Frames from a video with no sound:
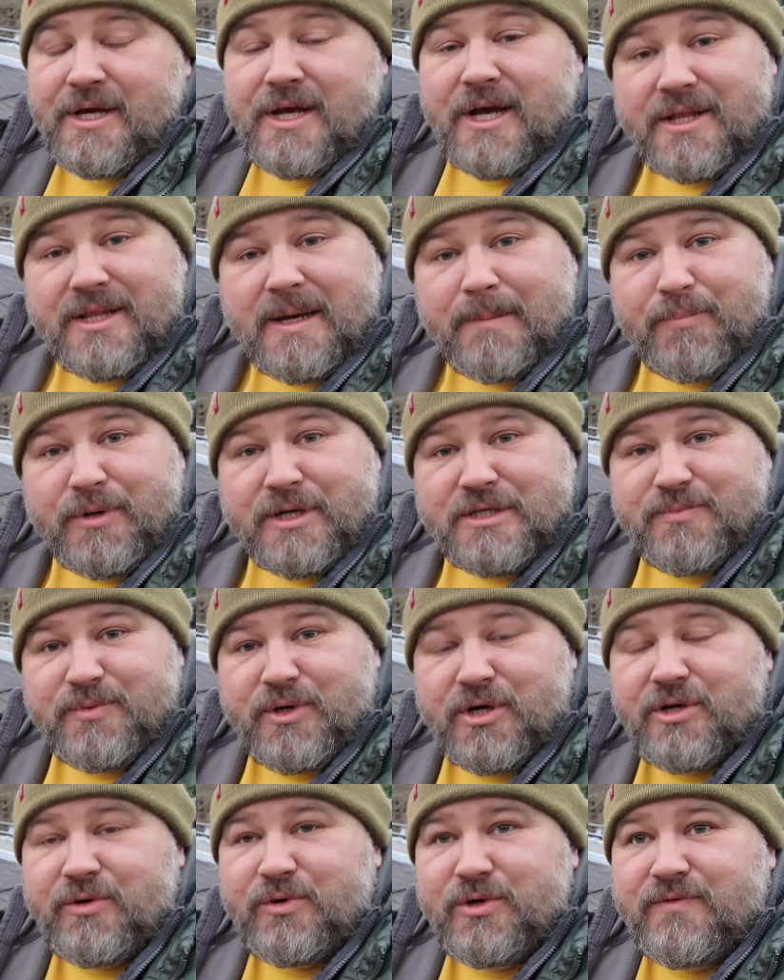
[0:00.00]
And that brings me
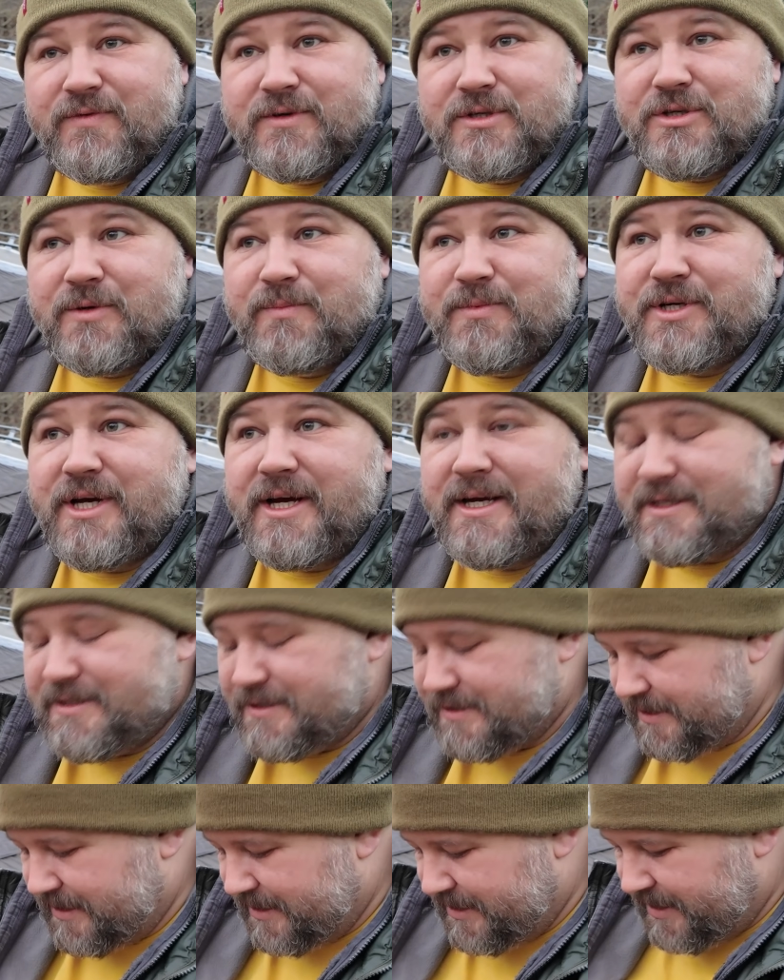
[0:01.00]
on to another subject.
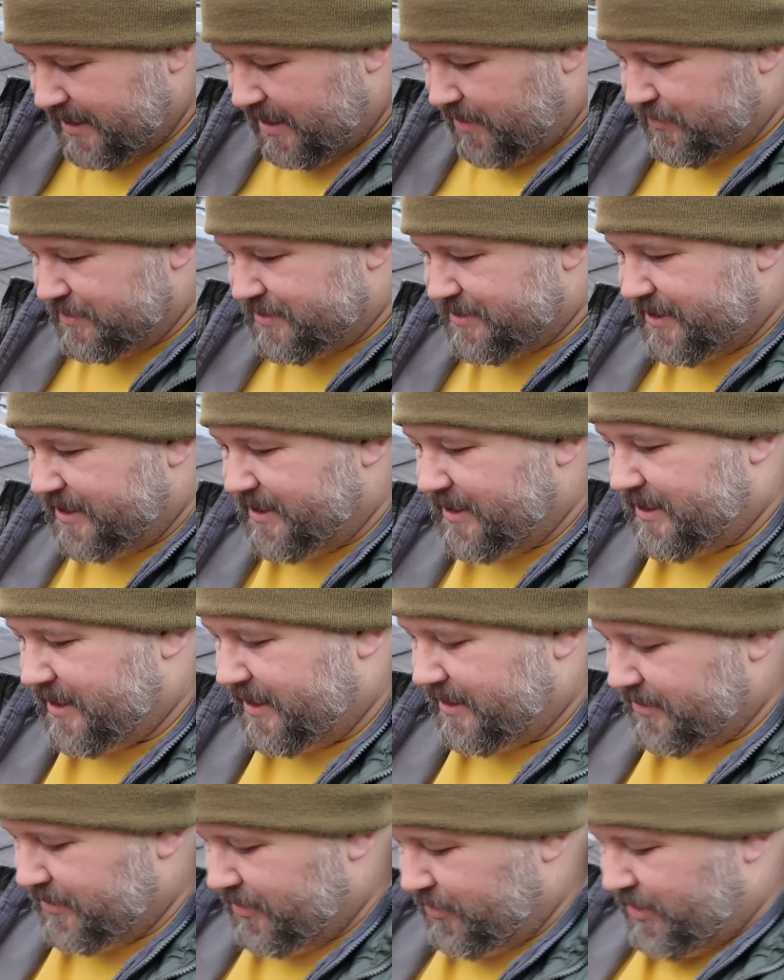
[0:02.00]
I was
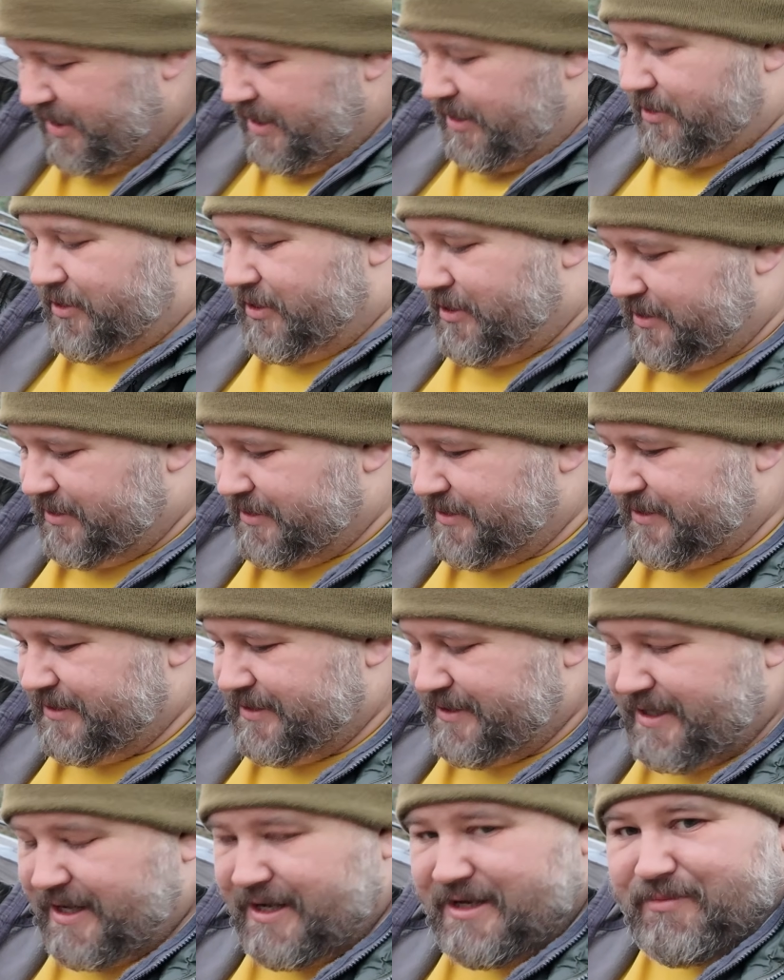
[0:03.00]
thinking, oh hello,
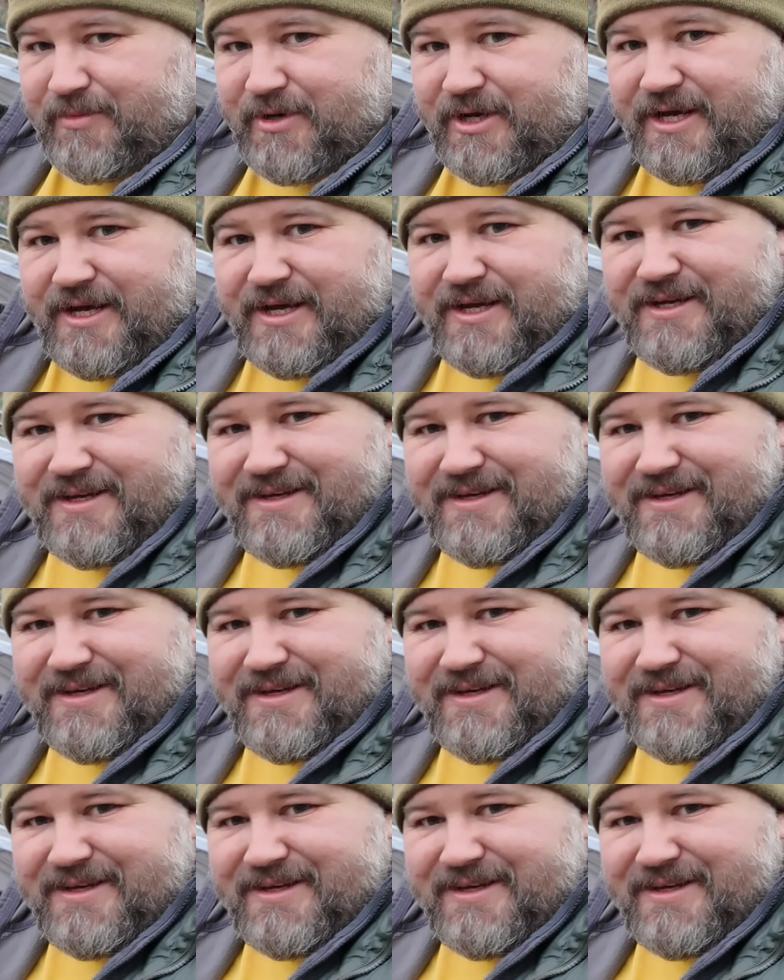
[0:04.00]
hiya mate,